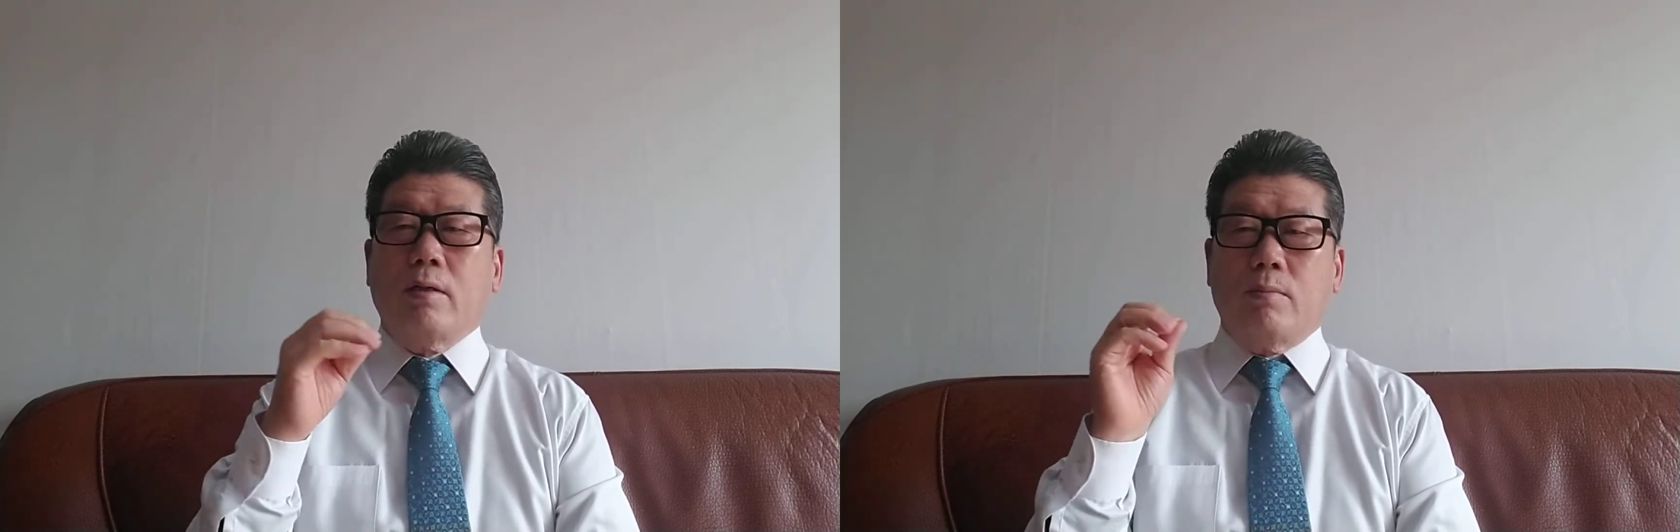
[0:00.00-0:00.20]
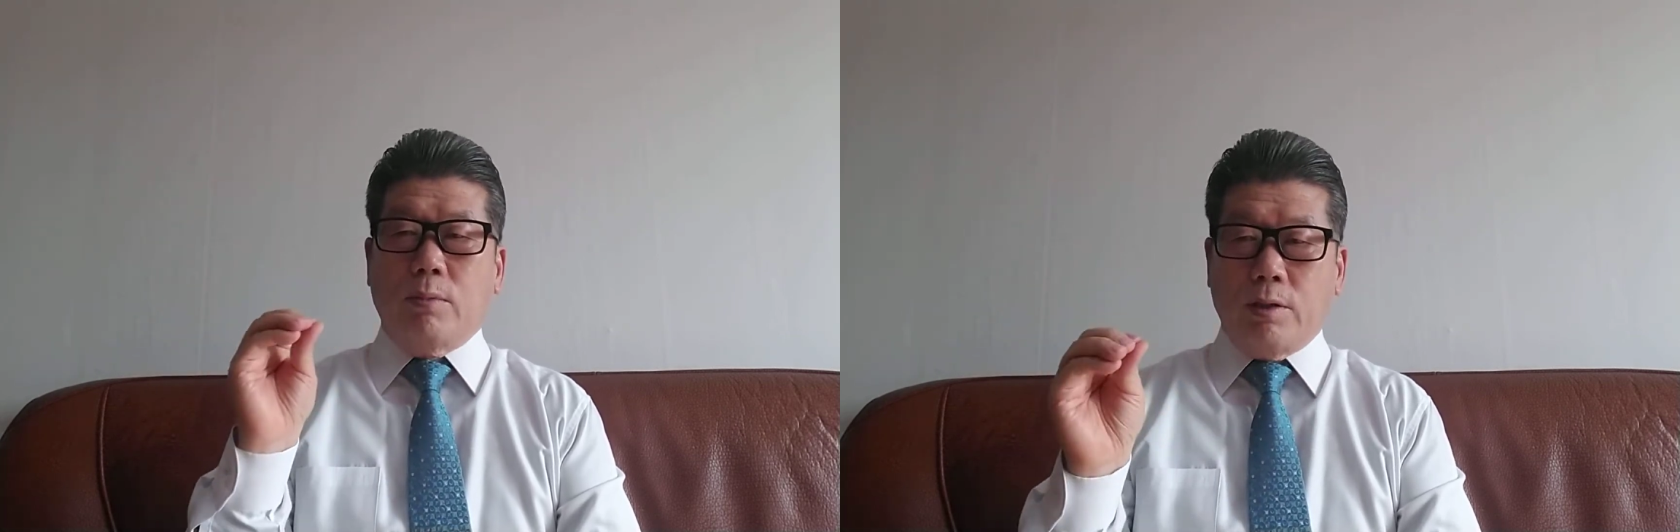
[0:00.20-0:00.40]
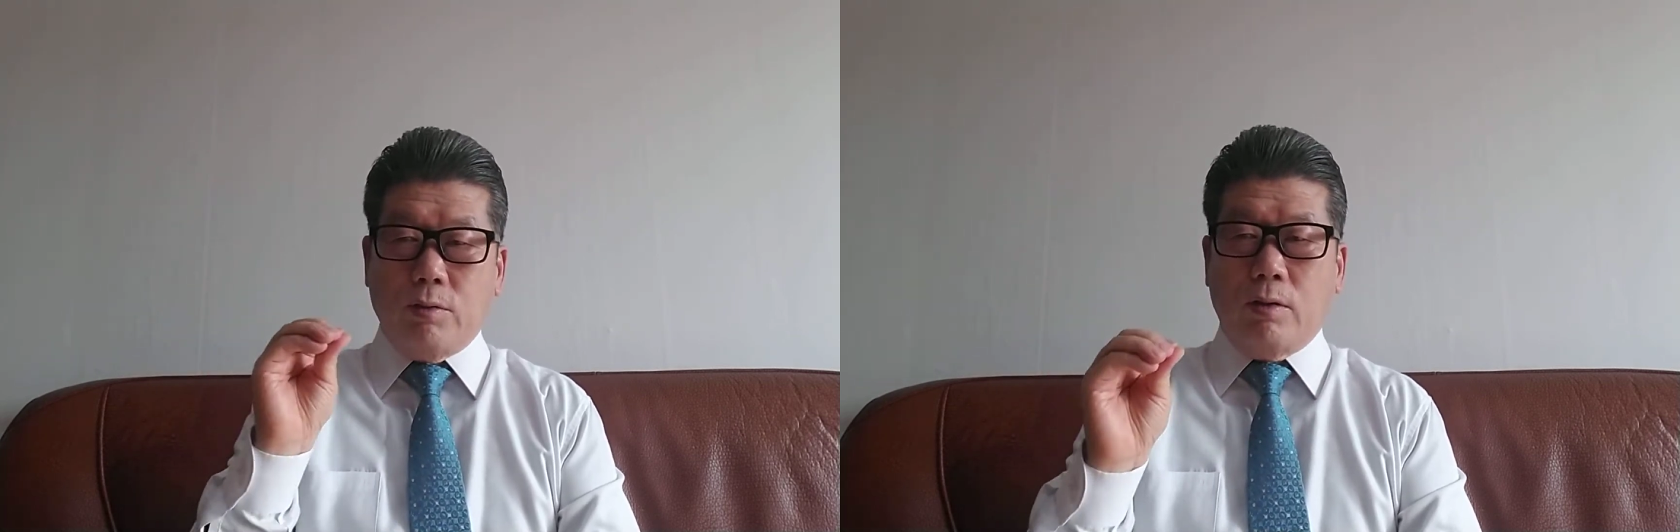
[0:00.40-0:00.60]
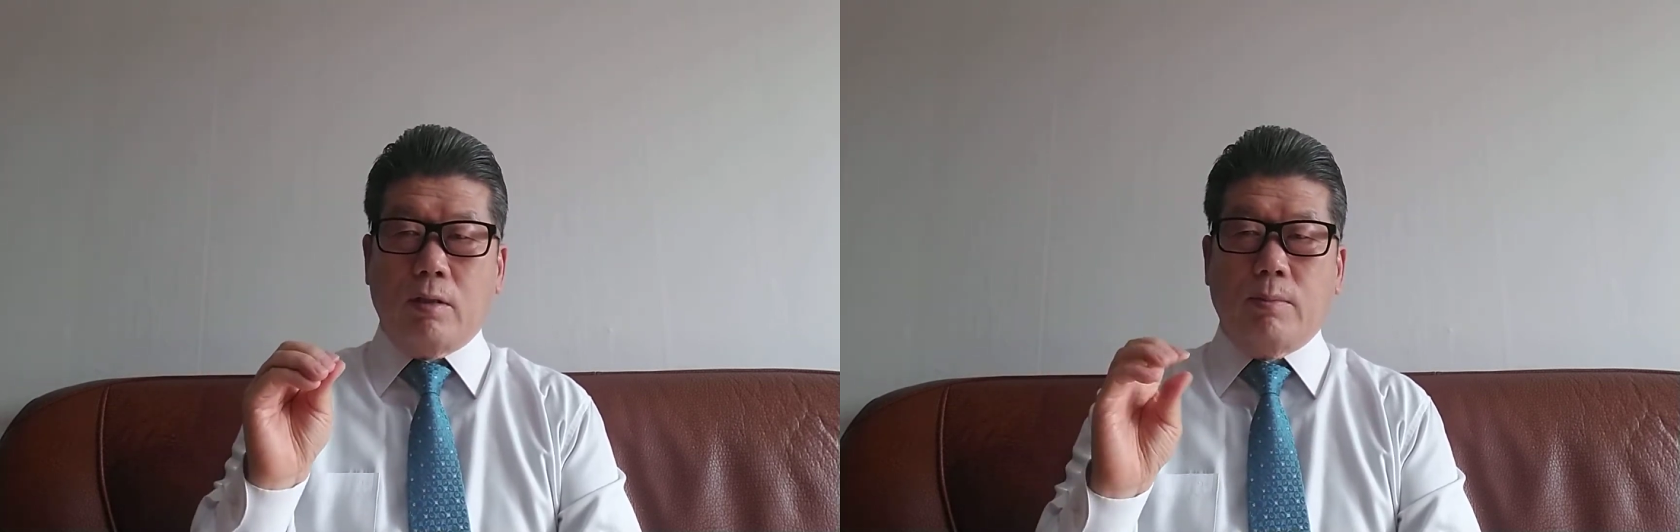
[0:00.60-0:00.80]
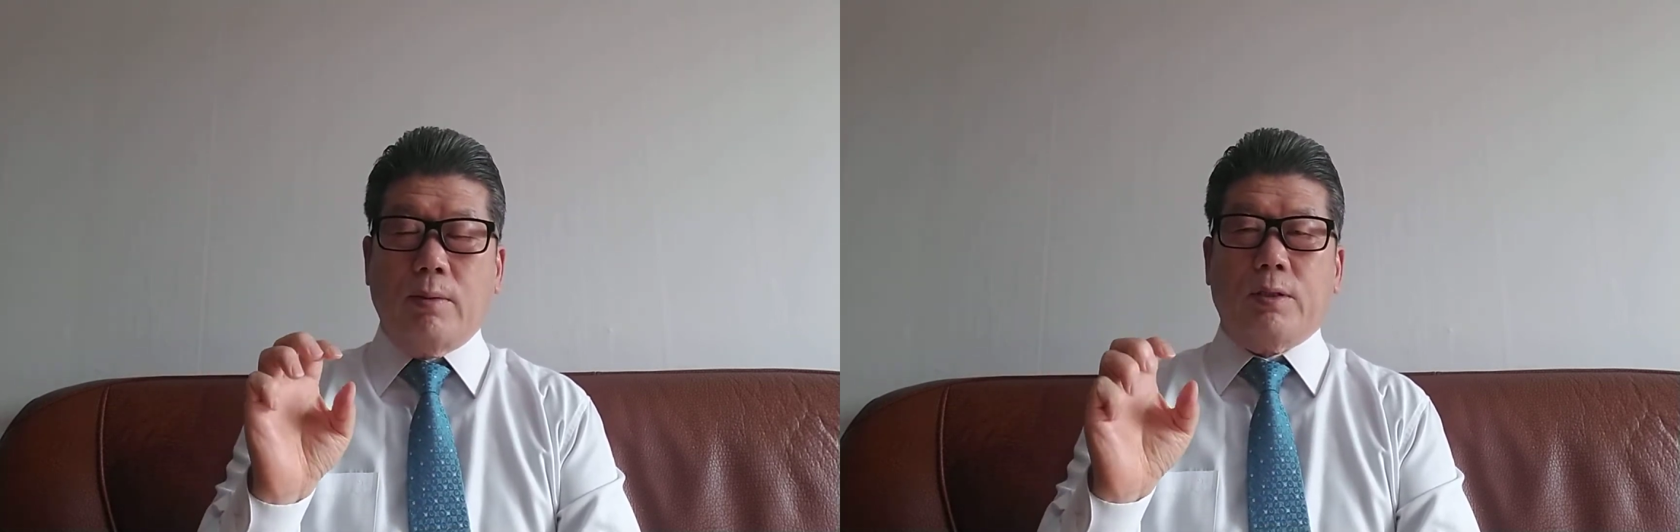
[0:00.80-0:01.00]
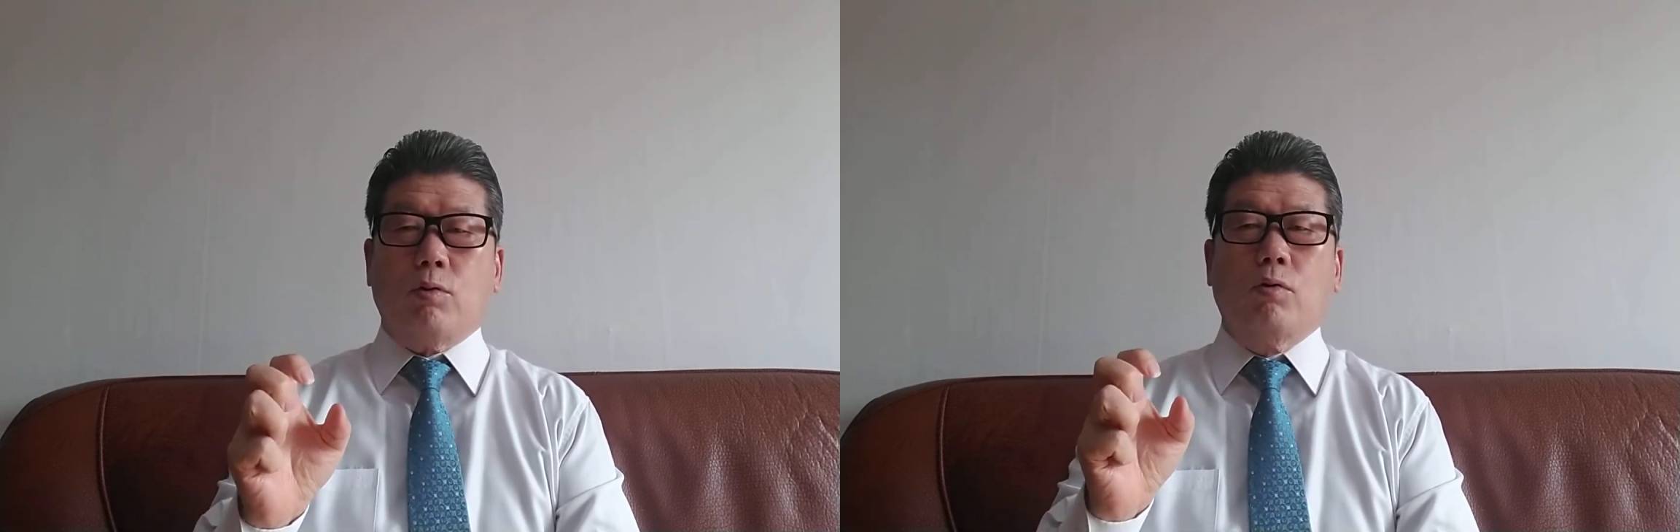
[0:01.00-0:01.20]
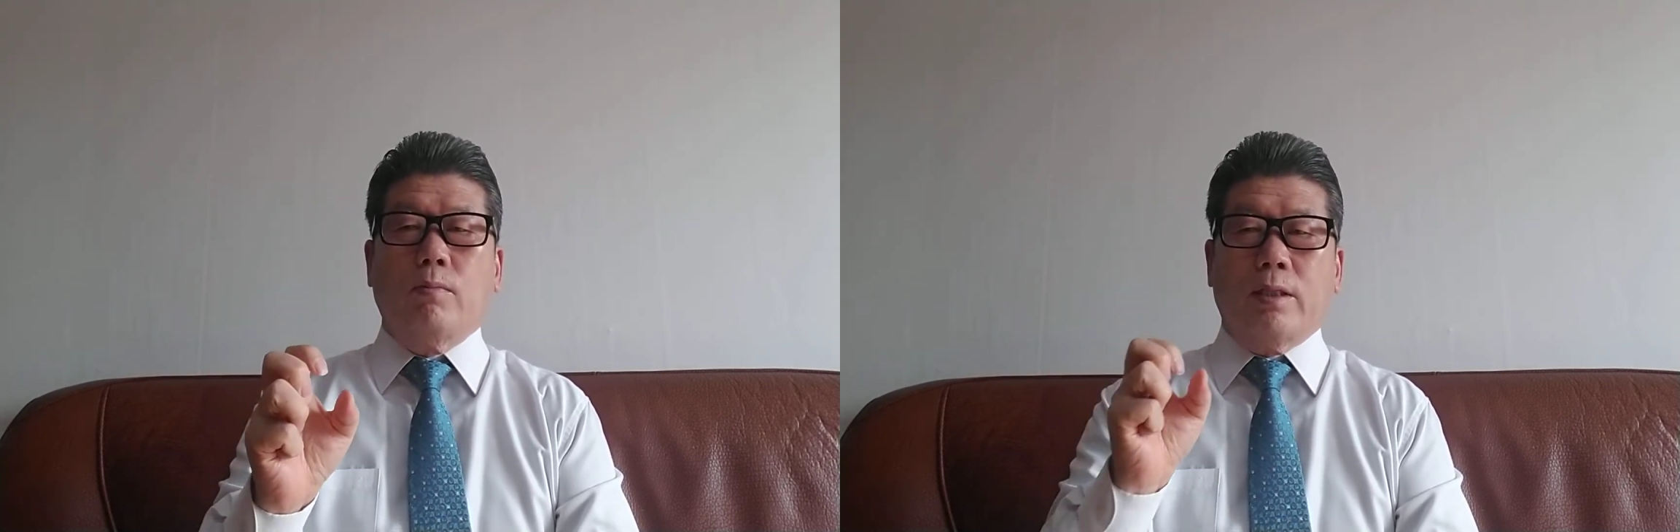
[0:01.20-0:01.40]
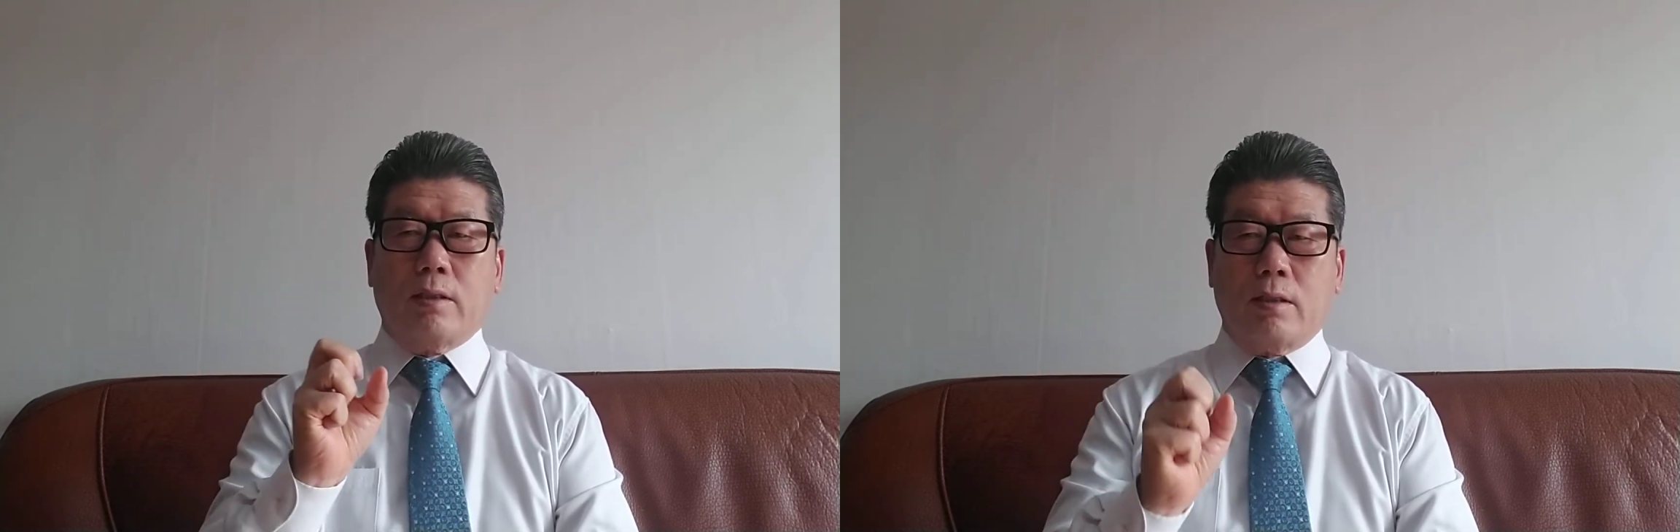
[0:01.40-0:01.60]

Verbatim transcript: maturity maybe two months,